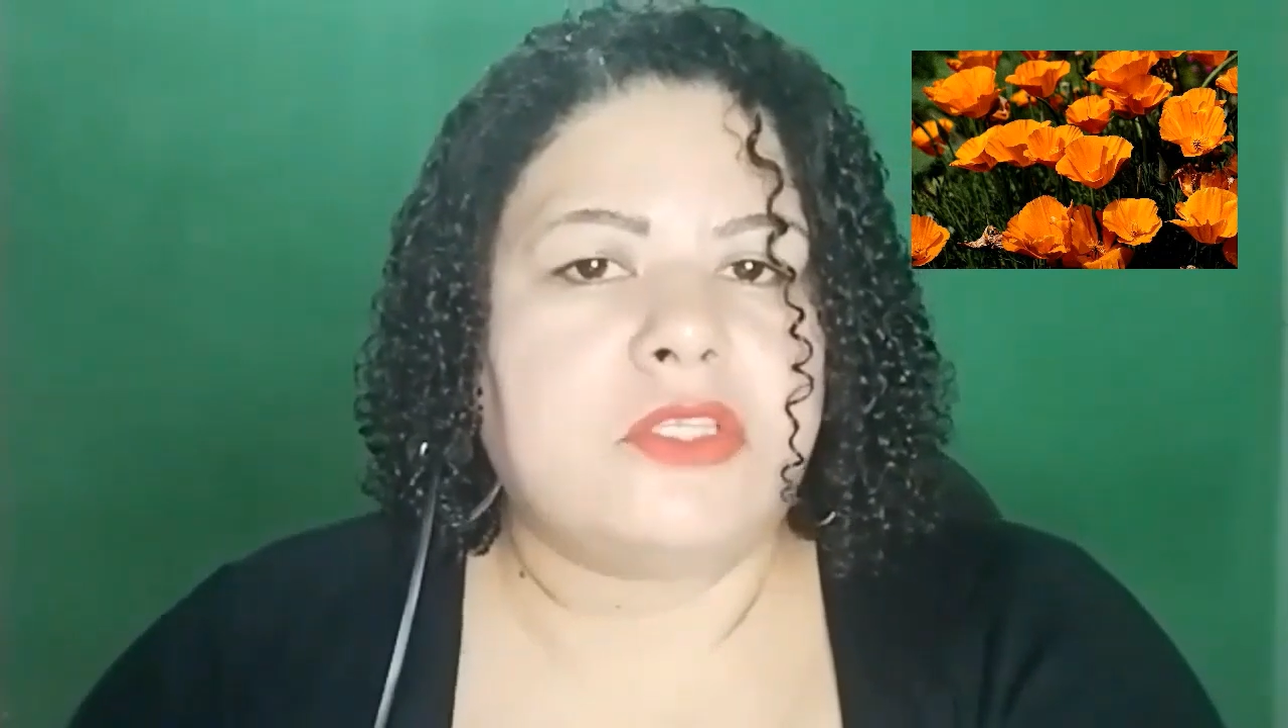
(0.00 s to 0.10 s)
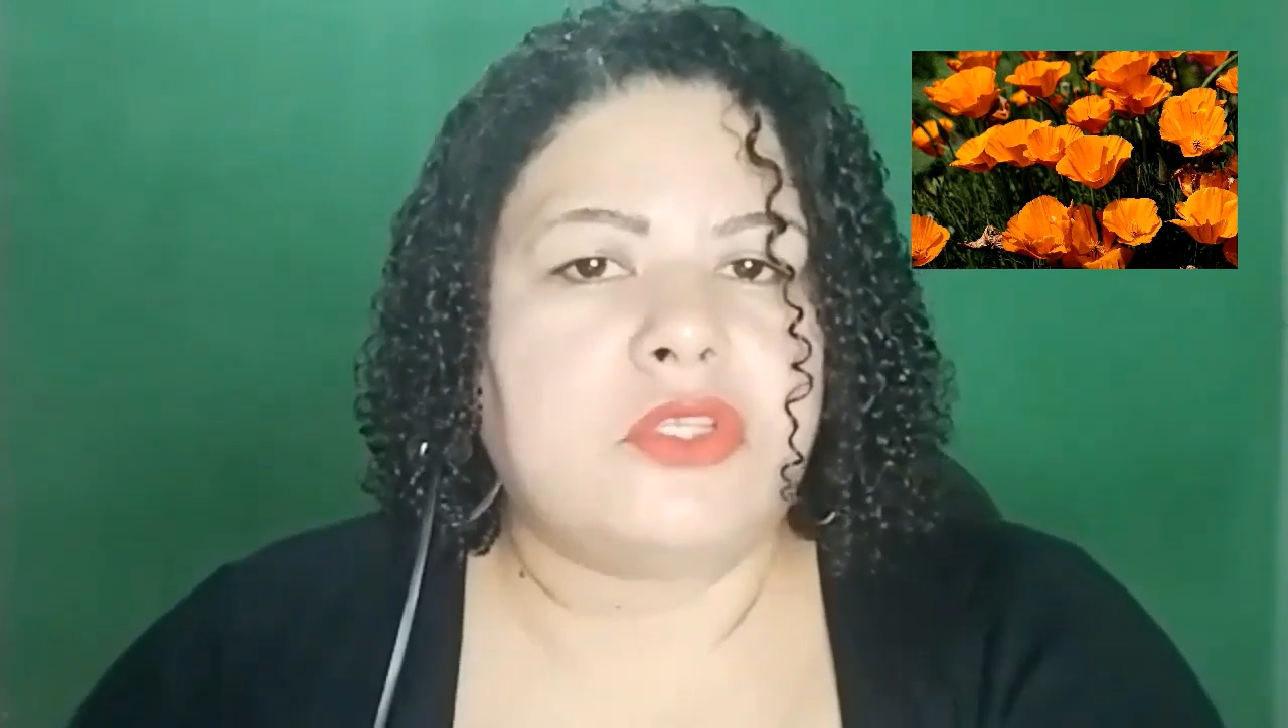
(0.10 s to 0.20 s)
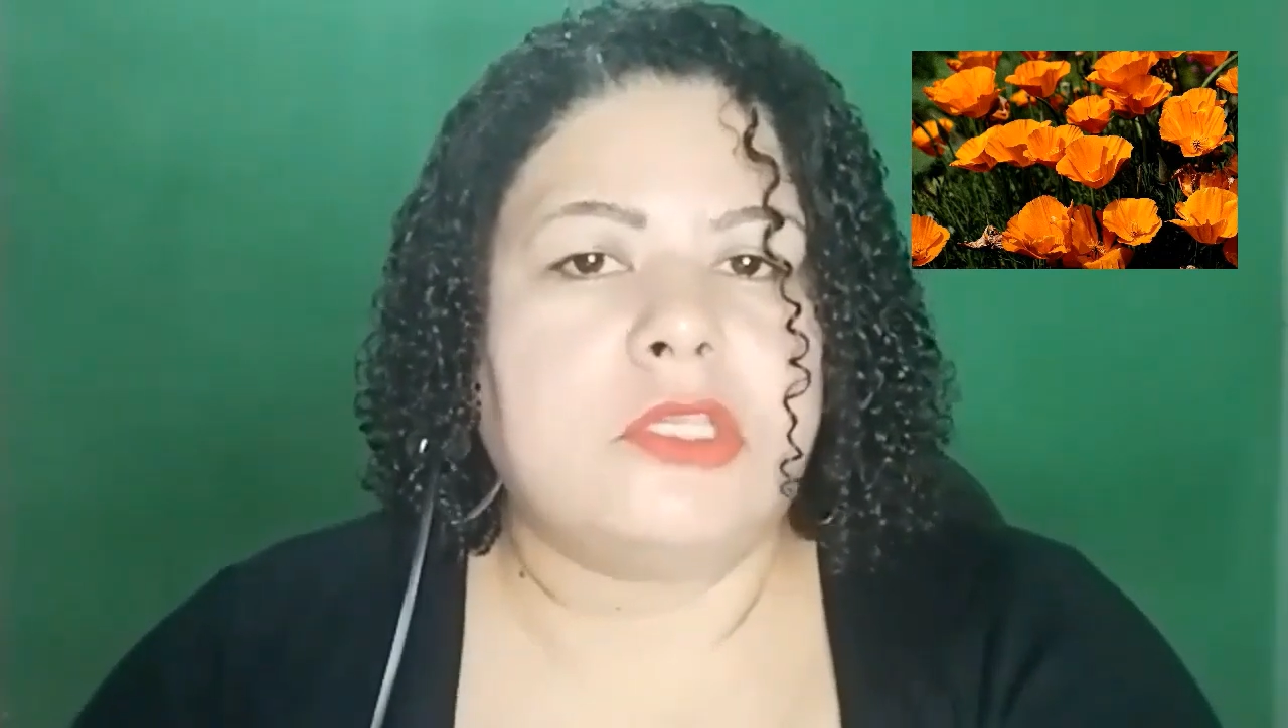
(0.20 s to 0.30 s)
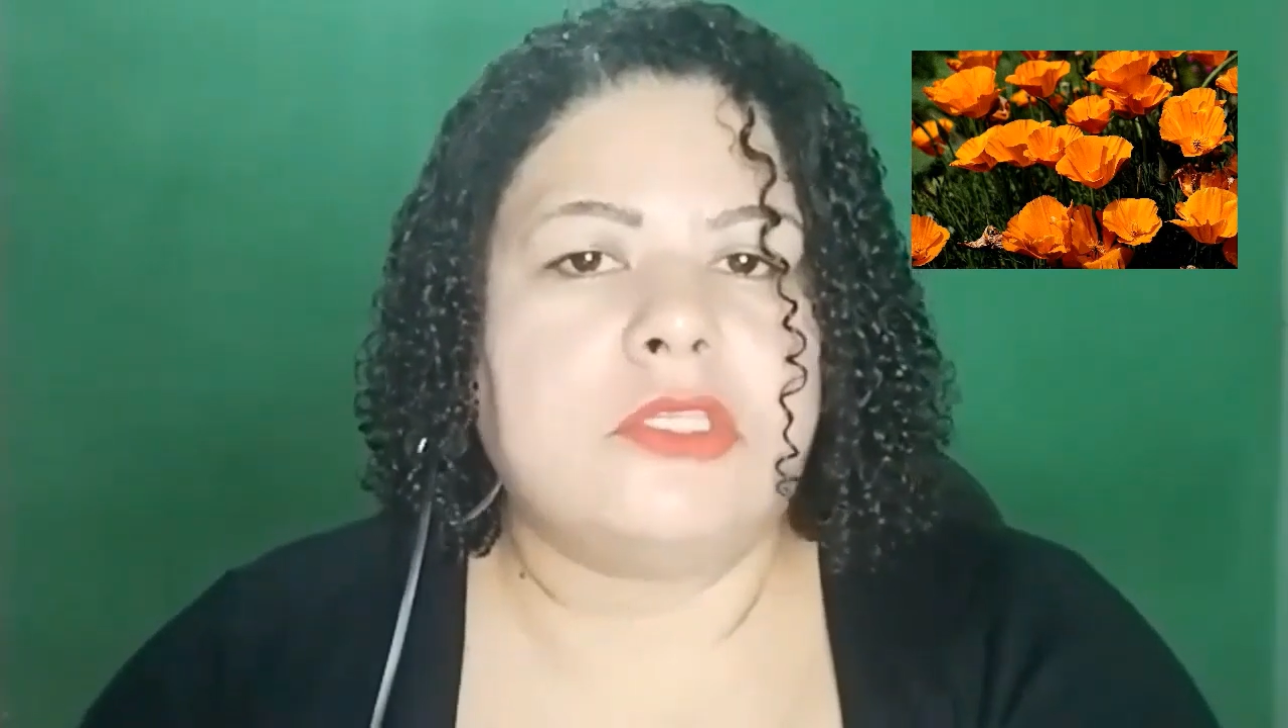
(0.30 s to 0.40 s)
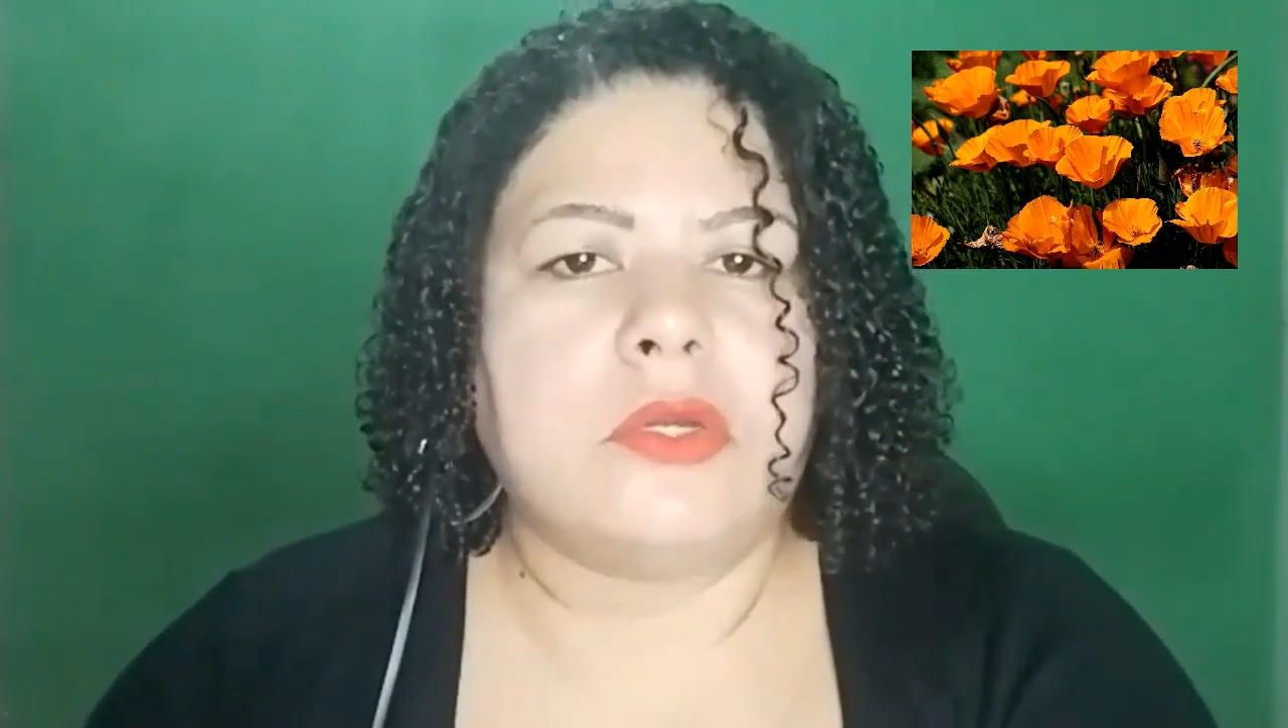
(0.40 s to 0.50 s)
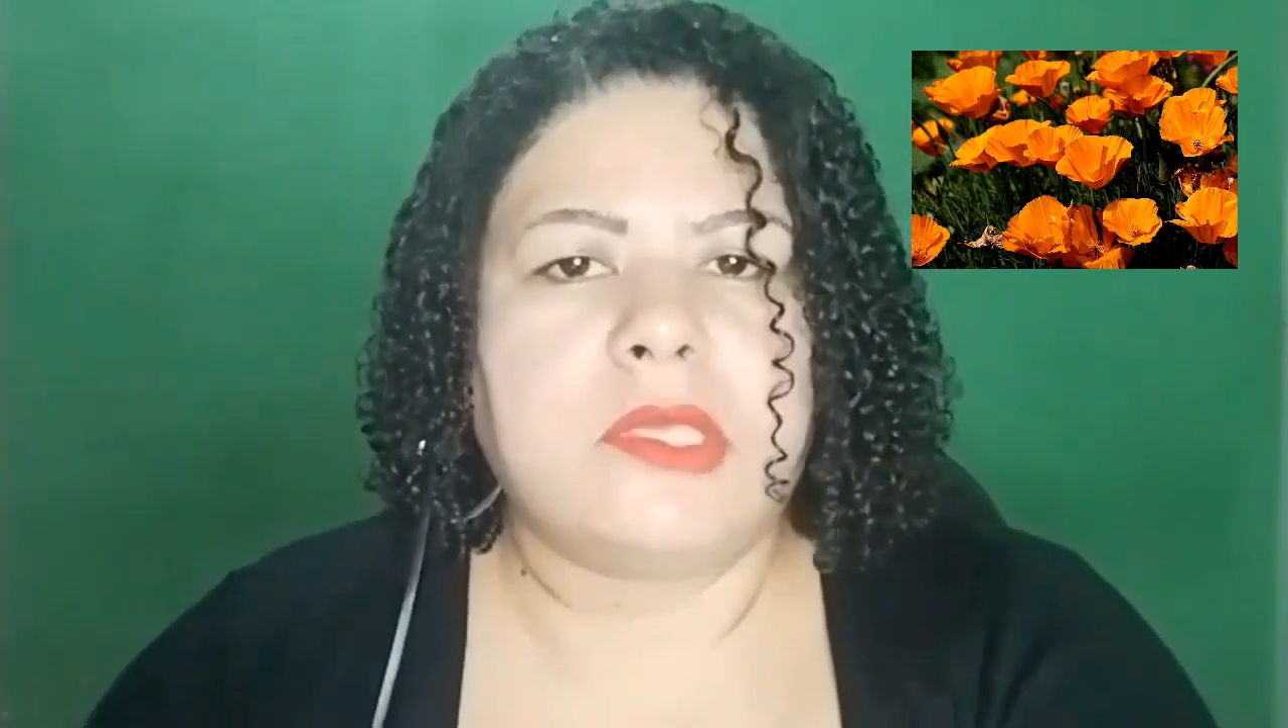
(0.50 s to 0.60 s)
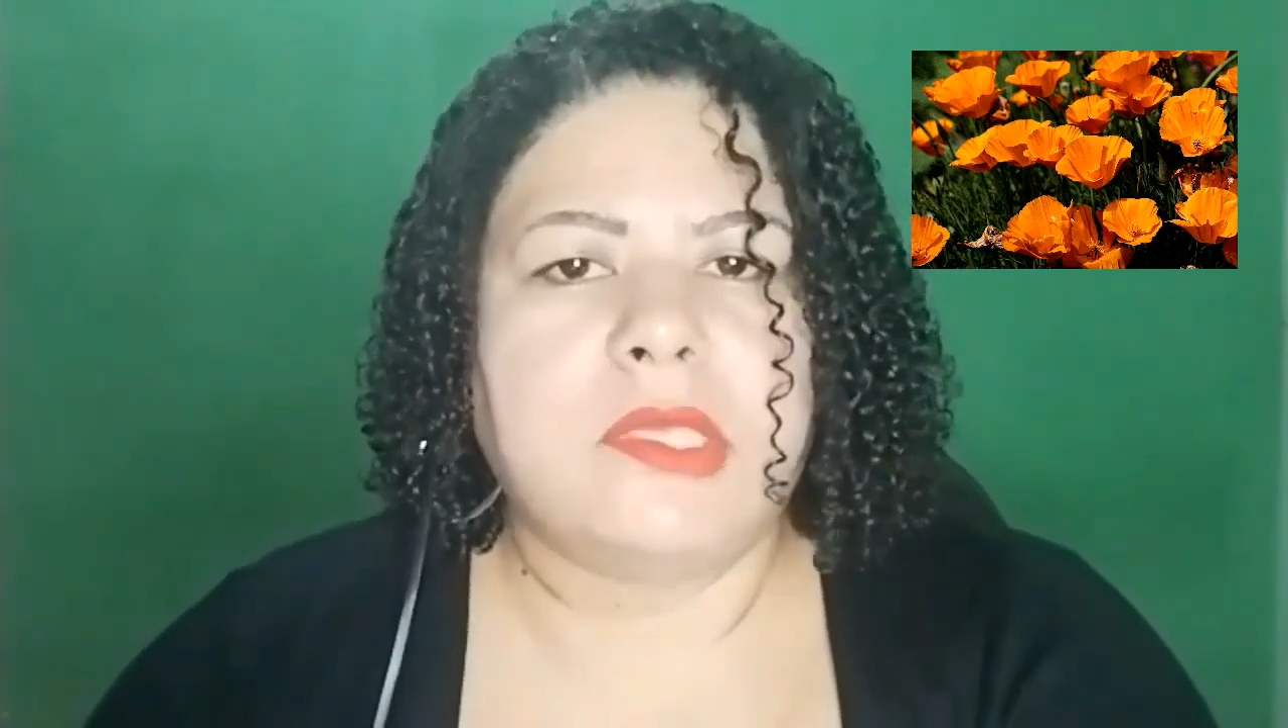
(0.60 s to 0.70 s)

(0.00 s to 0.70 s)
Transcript: I was